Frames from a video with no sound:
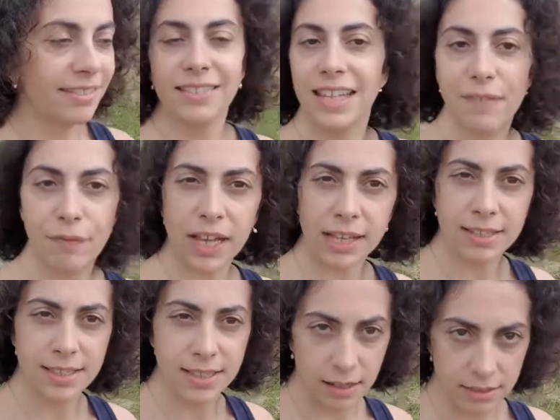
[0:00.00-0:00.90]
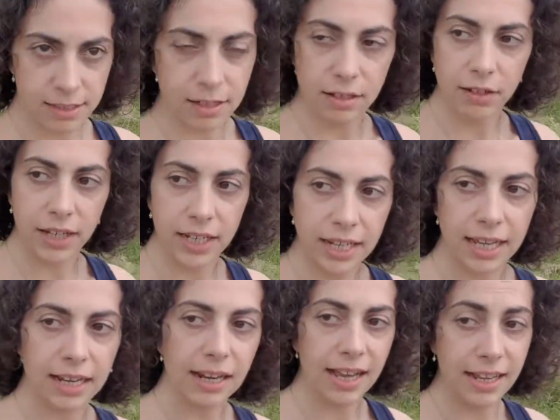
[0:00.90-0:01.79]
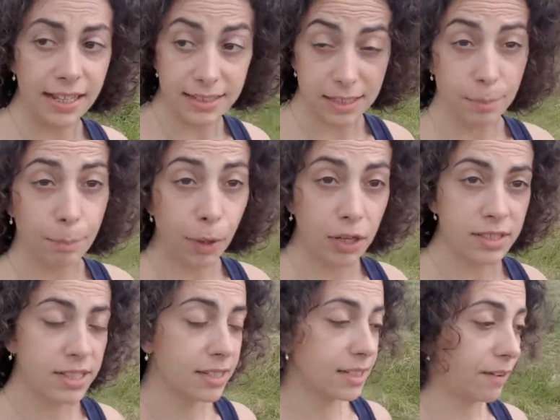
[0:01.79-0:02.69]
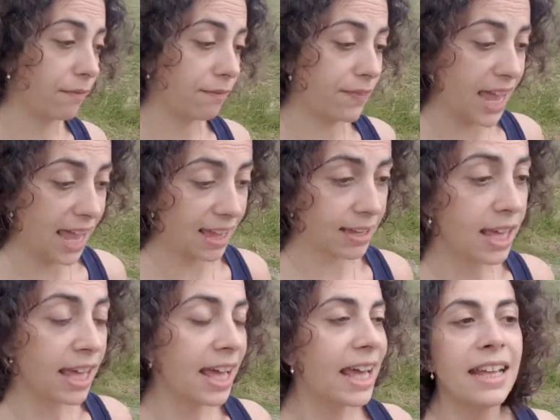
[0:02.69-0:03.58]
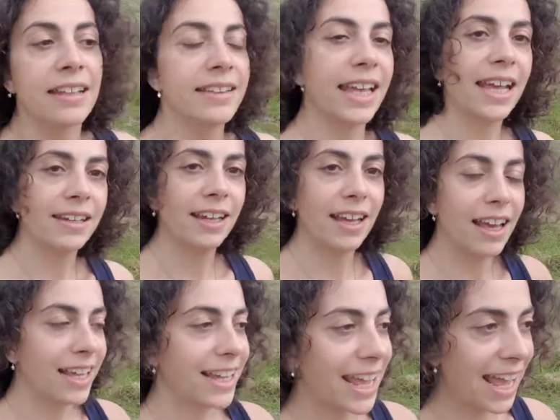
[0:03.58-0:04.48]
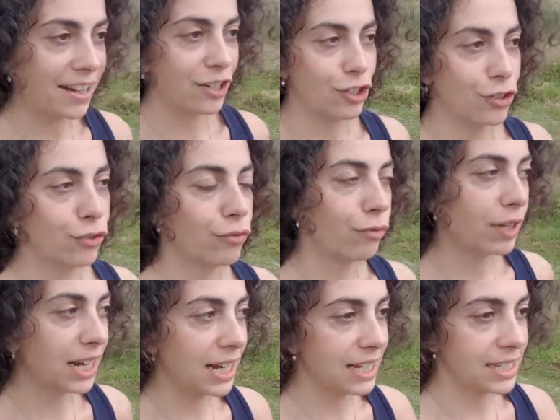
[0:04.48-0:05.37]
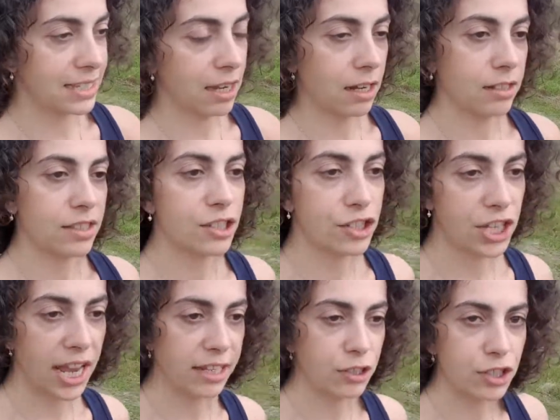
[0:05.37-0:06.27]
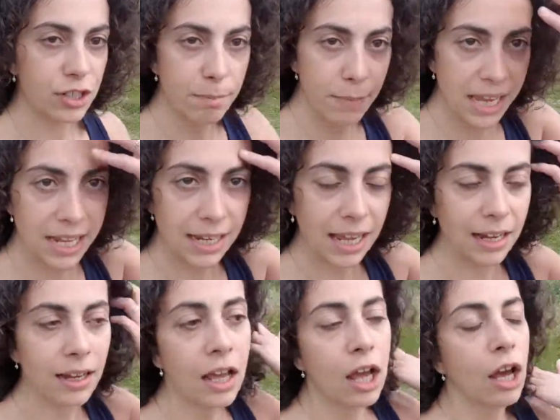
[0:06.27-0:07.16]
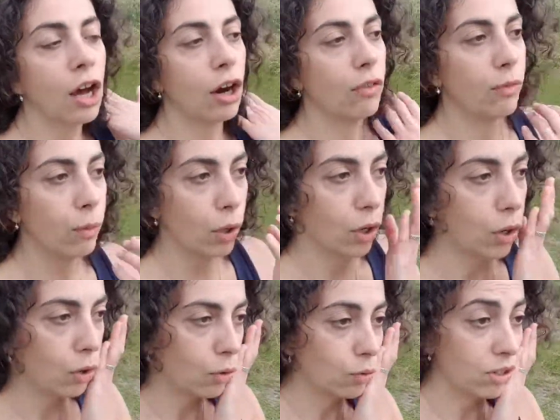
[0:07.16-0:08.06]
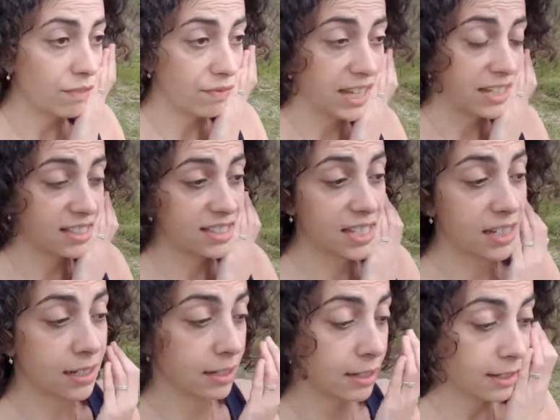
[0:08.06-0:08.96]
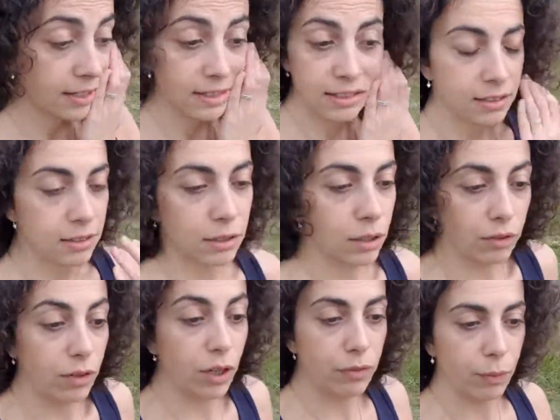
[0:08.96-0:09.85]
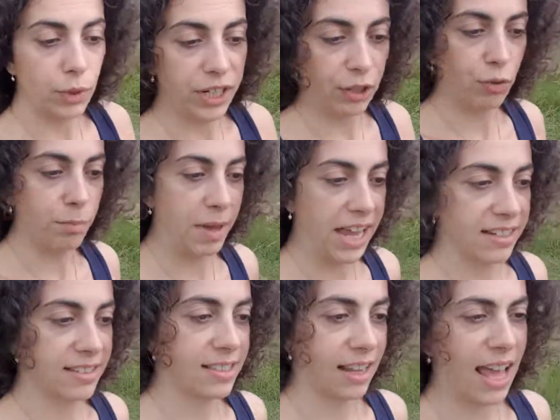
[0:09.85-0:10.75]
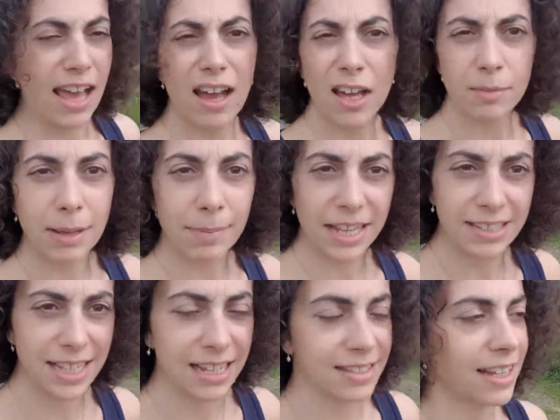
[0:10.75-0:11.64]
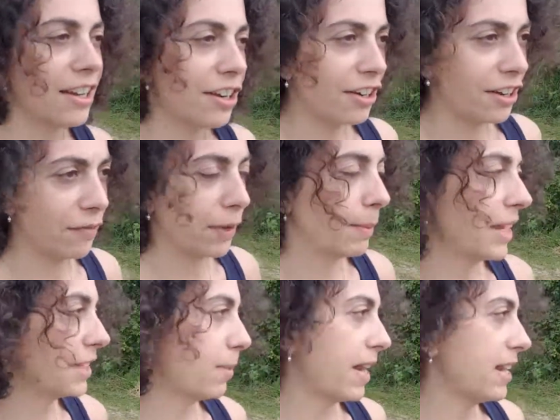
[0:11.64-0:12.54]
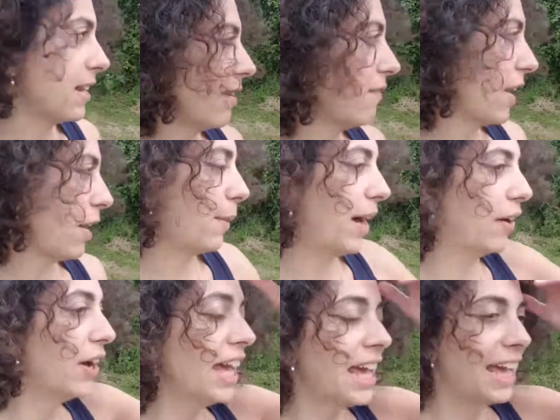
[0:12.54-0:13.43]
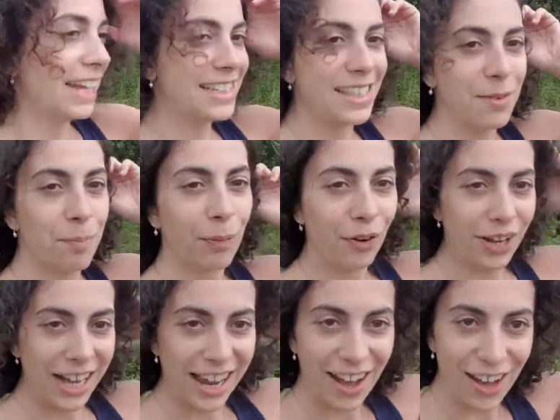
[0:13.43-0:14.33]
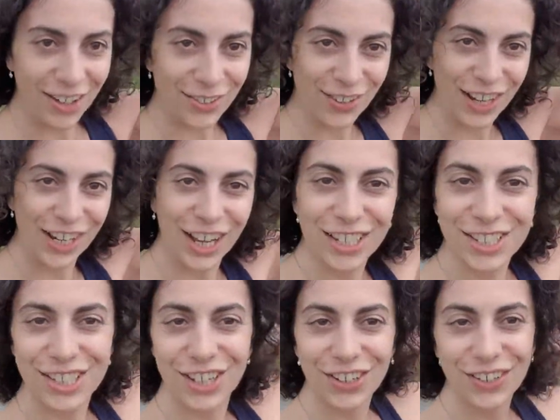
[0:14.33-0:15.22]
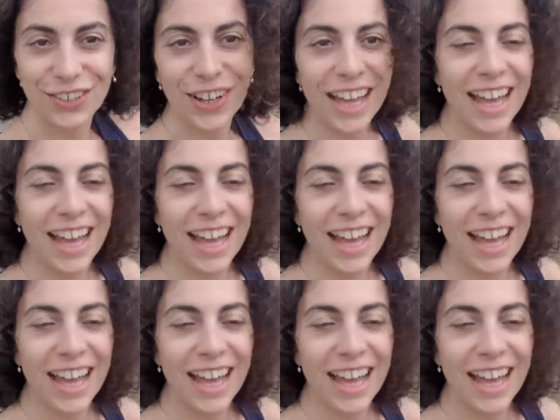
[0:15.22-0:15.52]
if I can start to look at it like it's a positive thing, then again you really start to change the meaning of what all of this, of what it all means. Okay, I hope that makes sense. I don't know if I'm explaining it very well. It's a pretty hard one to